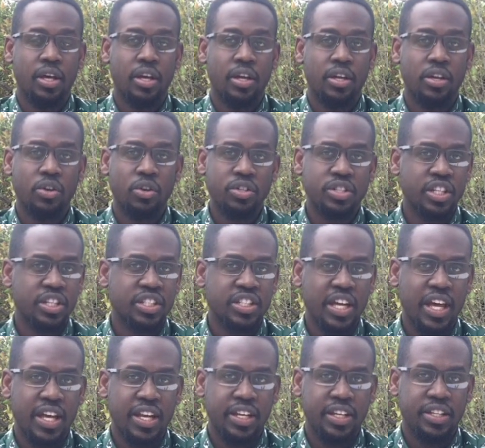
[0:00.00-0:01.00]
Not
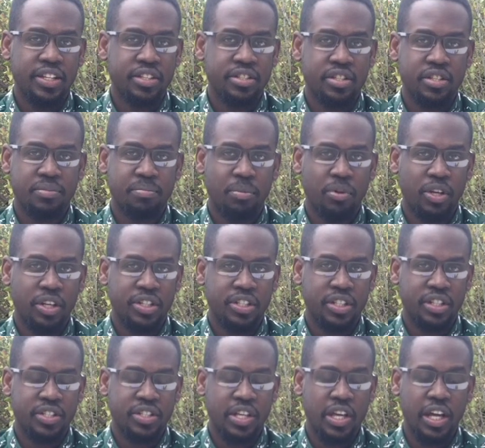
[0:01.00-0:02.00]
entirely. This is
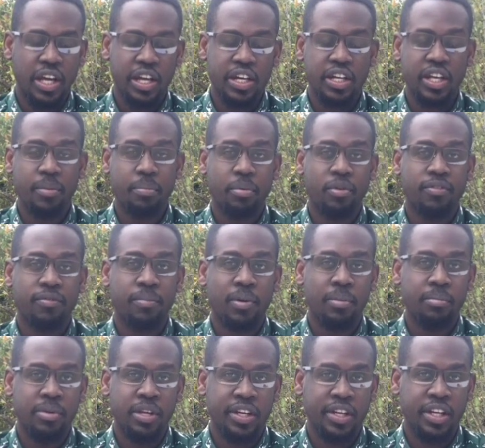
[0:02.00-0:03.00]
politics. He can keep off
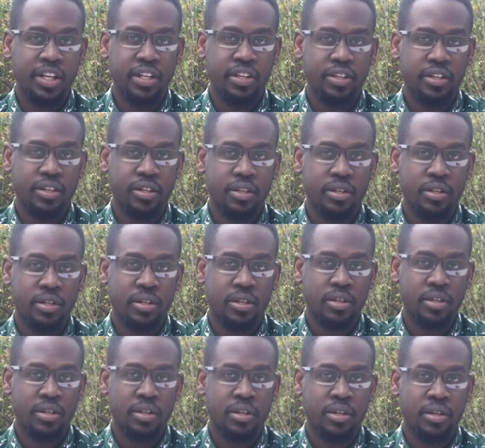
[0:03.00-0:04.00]
publicly,
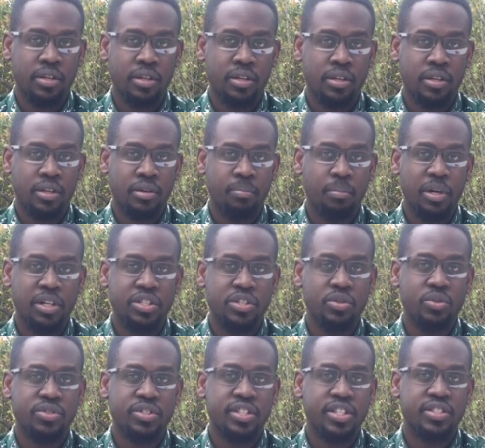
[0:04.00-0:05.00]
but
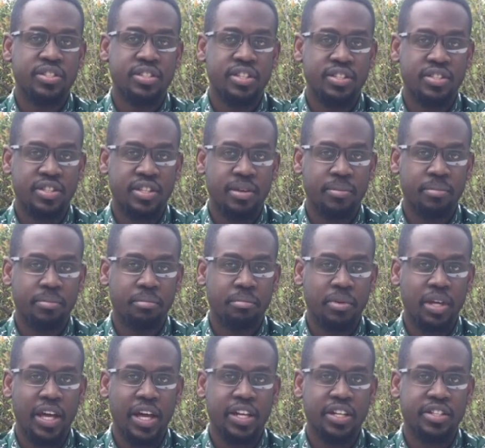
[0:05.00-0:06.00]
use the system
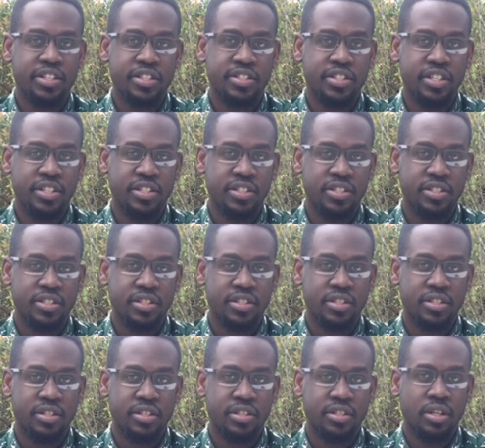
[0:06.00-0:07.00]
behind the scenes,
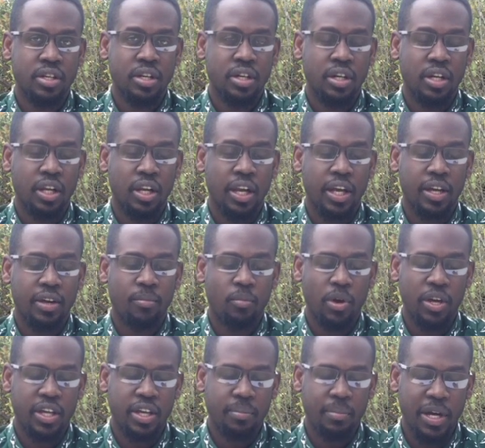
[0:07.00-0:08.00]
like
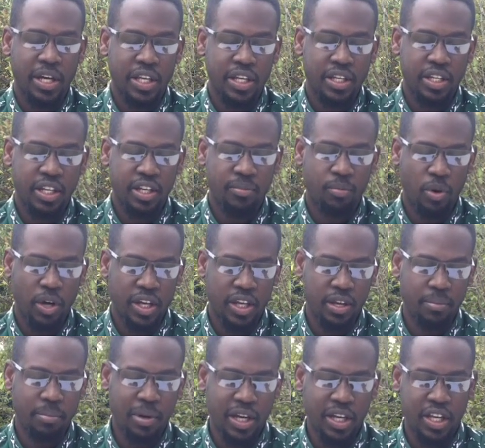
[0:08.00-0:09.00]
Mwai Kibaki did. Mwai
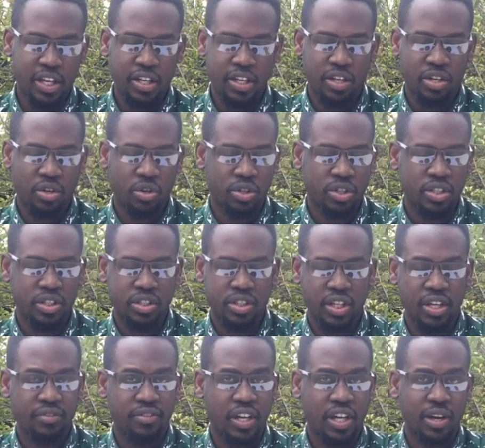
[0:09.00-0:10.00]
Kibaki did not
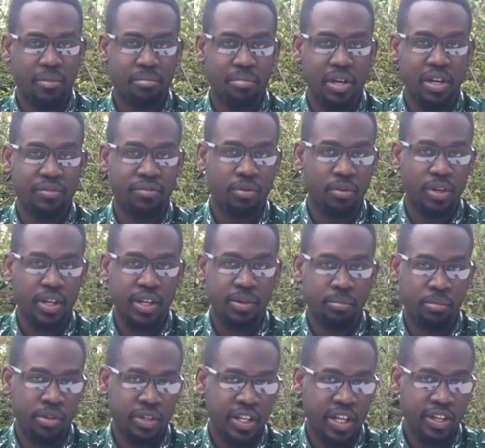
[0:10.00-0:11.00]
ever campaign for
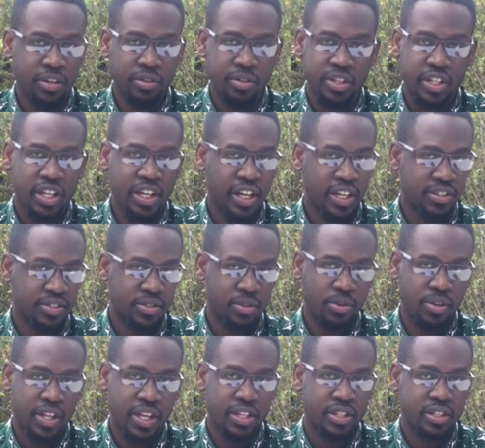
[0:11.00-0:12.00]
anybody. I don't think I saw
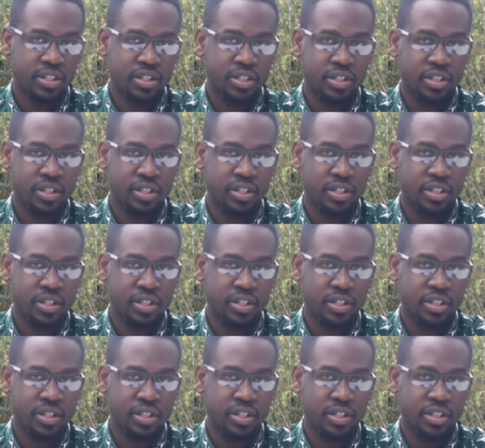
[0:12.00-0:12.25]
that.